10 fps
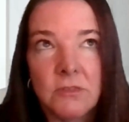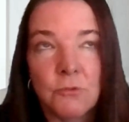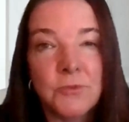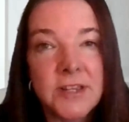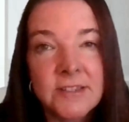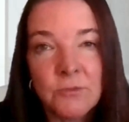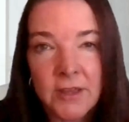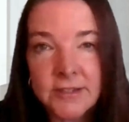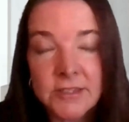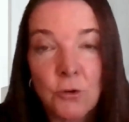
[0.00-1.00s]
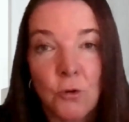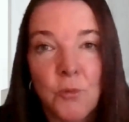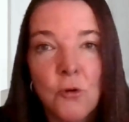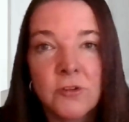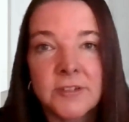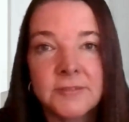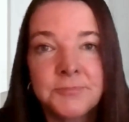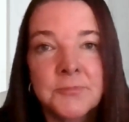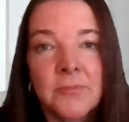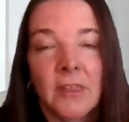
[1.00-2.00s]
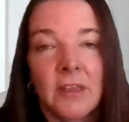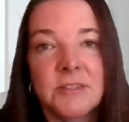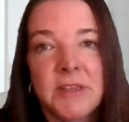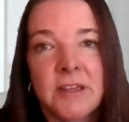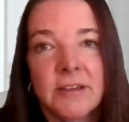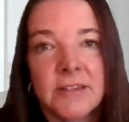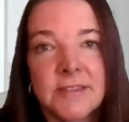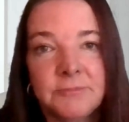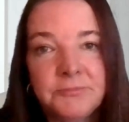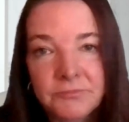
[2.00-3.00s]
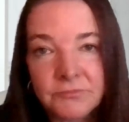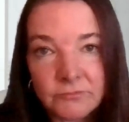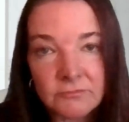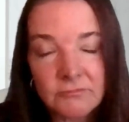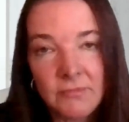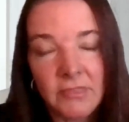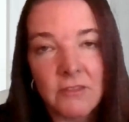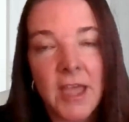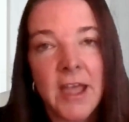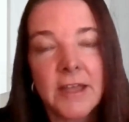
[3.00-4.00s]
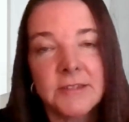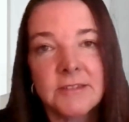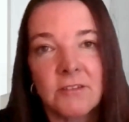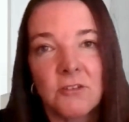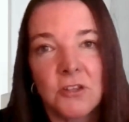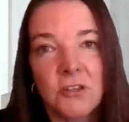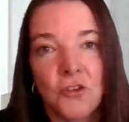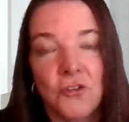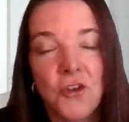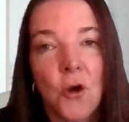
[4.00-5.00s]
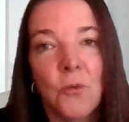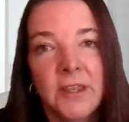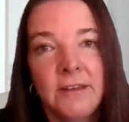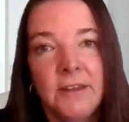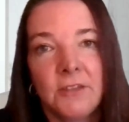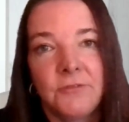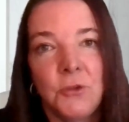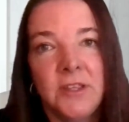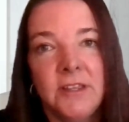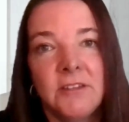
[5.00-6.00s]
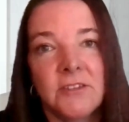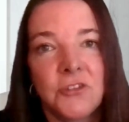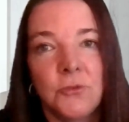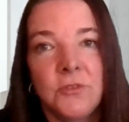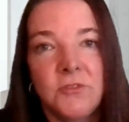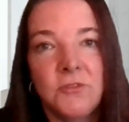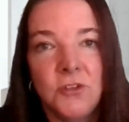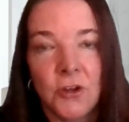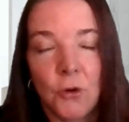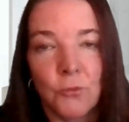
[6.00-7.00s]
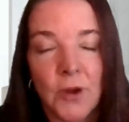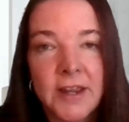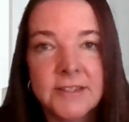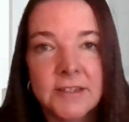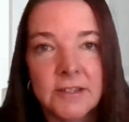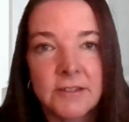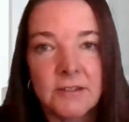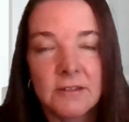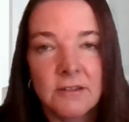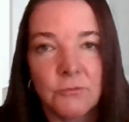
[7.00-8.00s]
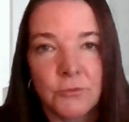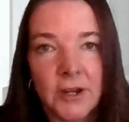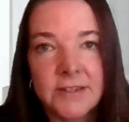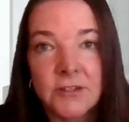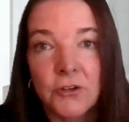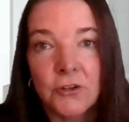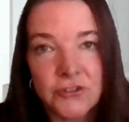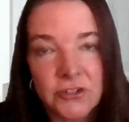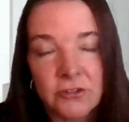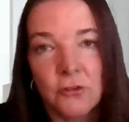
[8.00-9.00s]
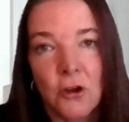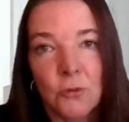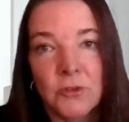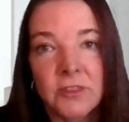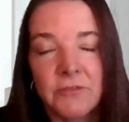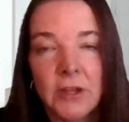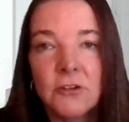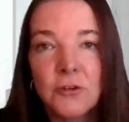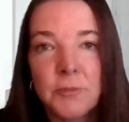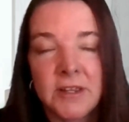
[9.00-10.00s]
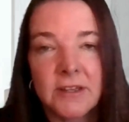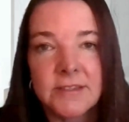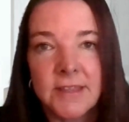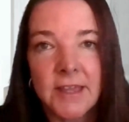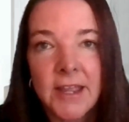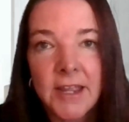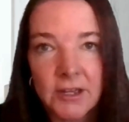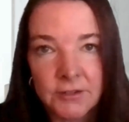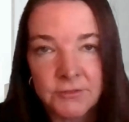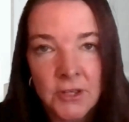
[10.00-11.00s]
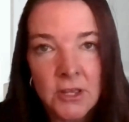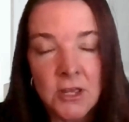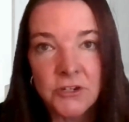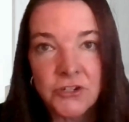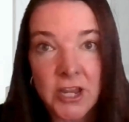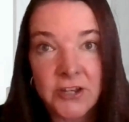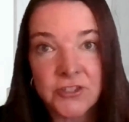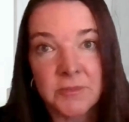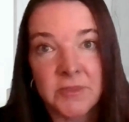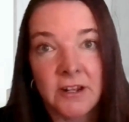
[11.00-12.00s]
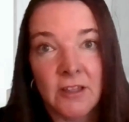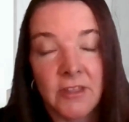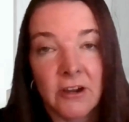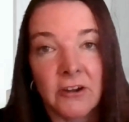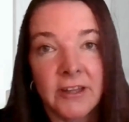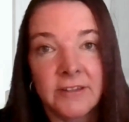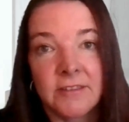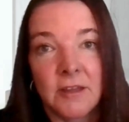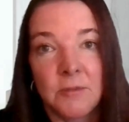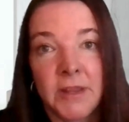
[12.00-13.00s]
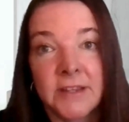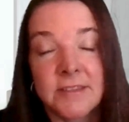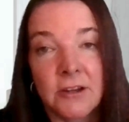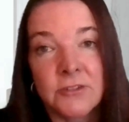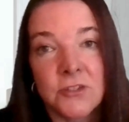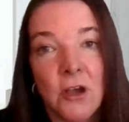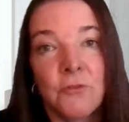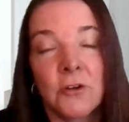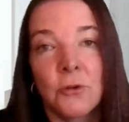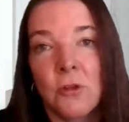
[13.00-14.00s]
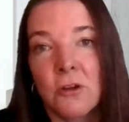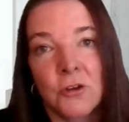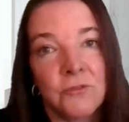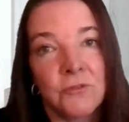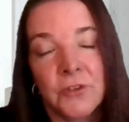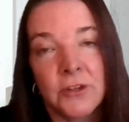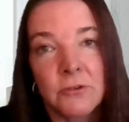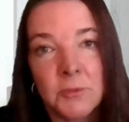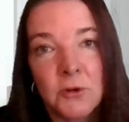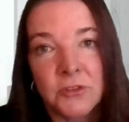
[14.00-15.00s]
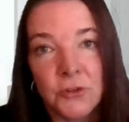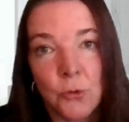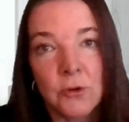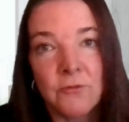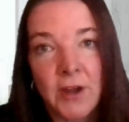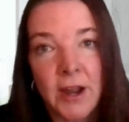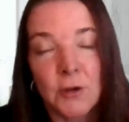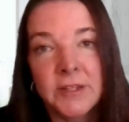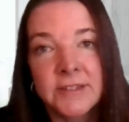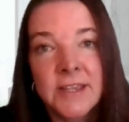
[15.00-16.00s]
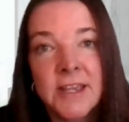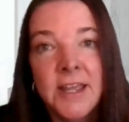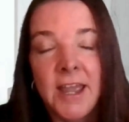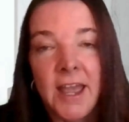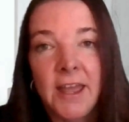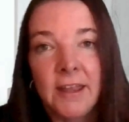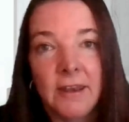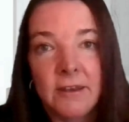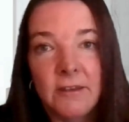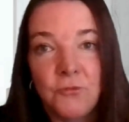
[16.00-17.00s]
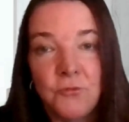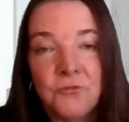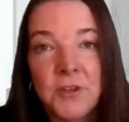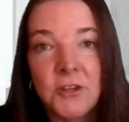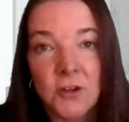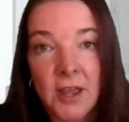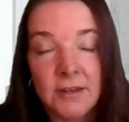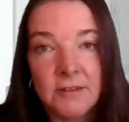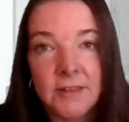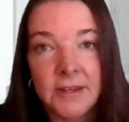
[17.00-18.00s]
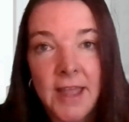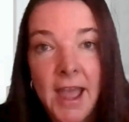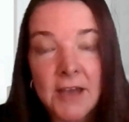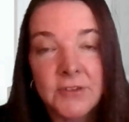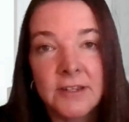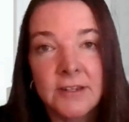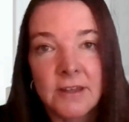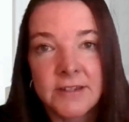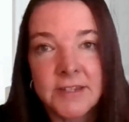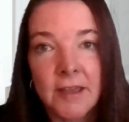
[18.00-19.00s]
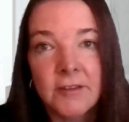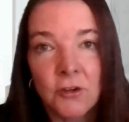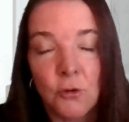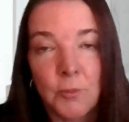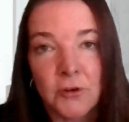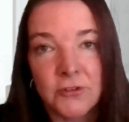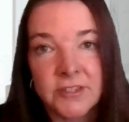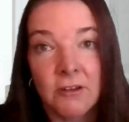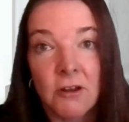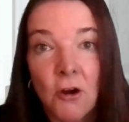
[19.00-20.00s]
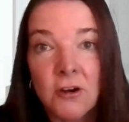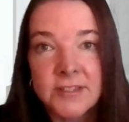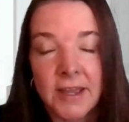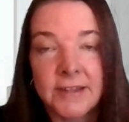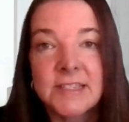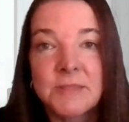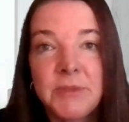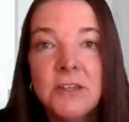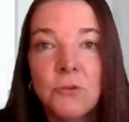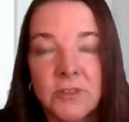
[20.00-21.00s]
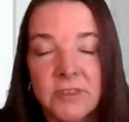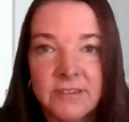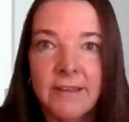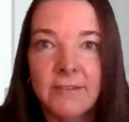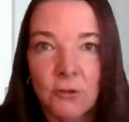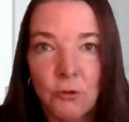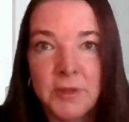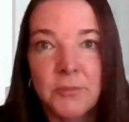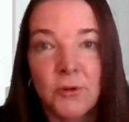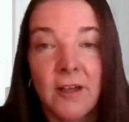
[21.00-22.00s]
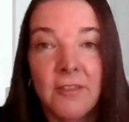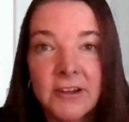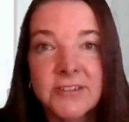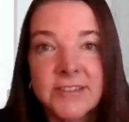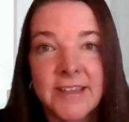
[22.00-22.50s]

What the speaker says: the reason why that's so important is because that knowing if you need to, raise an urgent alarm with the vendor because they have changed something on their end that makes their software no longer configurable with your environment, and then having a technical person on our side speak with the technical people on their